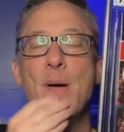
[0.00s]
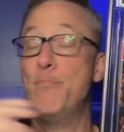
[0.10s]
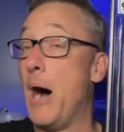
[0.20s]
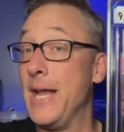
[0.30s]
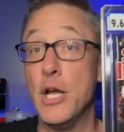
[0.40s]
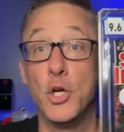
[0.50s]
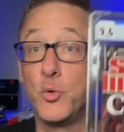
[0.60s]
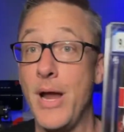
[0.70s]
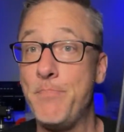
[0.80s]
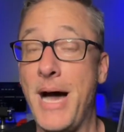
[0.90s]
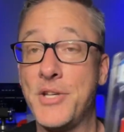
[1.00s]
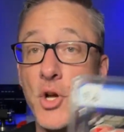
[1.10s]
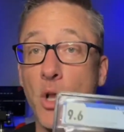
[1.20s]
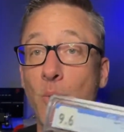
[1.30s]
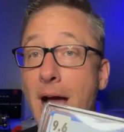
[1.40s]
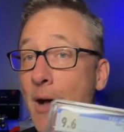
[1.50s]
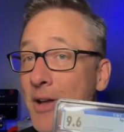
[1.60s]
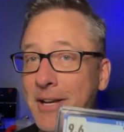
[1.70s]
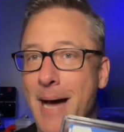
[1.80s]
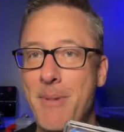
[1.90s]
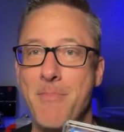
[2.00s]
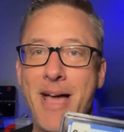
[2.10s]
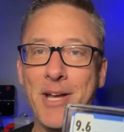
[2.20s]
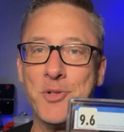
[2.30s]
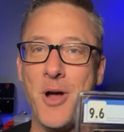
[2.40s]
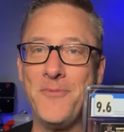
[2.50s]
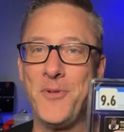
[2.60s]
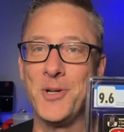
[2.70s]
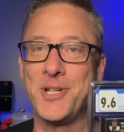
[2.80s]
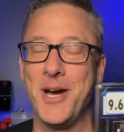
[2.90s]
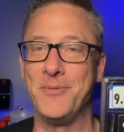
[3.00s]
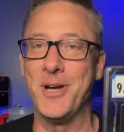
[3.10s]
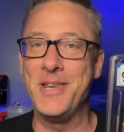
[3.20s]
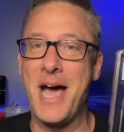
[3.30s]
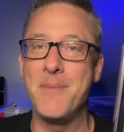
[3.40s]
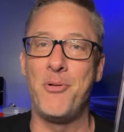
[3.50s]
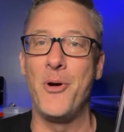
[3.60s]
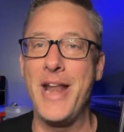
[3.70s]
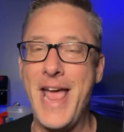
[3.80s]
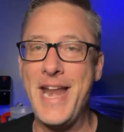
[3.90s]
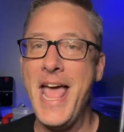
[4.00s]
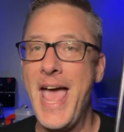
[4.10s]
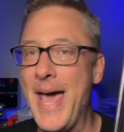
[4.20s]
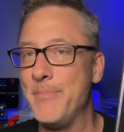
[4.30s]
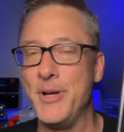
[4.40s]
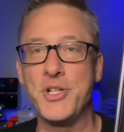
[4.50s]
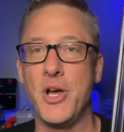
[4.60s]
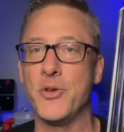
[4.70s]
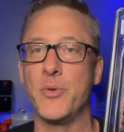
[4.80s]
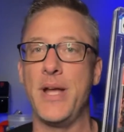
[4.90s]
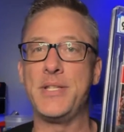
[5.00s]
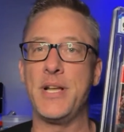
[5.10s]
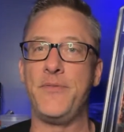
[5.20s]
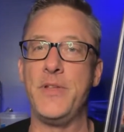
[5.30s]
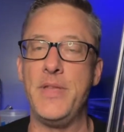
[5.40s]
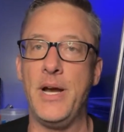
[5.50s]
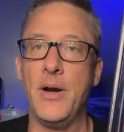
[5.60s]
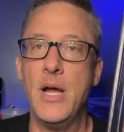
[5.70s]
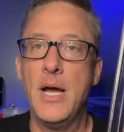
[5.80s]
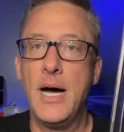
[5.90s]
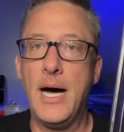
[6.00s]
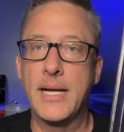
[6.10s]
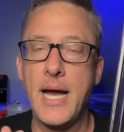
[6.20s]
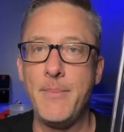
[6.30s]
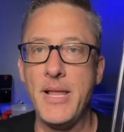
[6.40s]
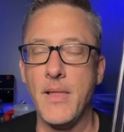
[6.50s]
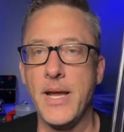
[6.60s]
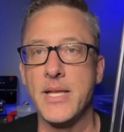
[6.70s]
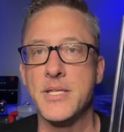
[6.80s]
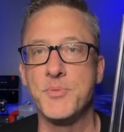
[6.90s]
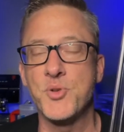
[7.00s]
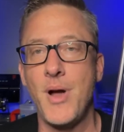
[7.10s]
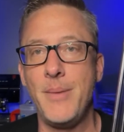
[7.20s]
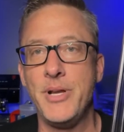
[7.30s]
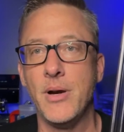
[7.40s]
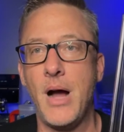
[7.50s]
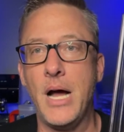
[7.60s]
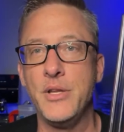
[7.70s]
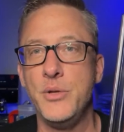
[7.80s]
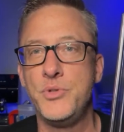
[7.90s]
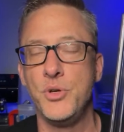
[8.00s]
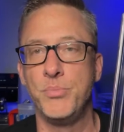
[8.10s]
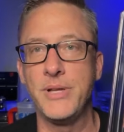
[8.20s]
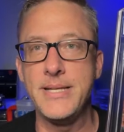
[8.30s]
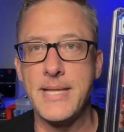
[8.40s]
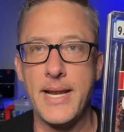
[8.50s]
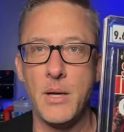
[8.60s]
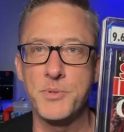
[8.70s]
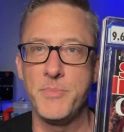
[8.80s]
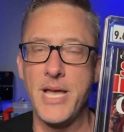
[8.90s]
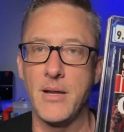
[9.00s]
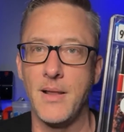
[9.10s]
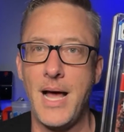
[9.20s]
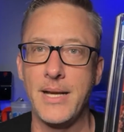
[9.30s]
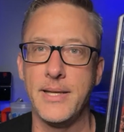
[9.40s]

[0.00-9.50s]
But great box all around. Got my Megatron first cover at 9.8. Had a bunch of other great stuff in there. Comment, like, and subscribe here on YouTube, please. That helps me out a lot.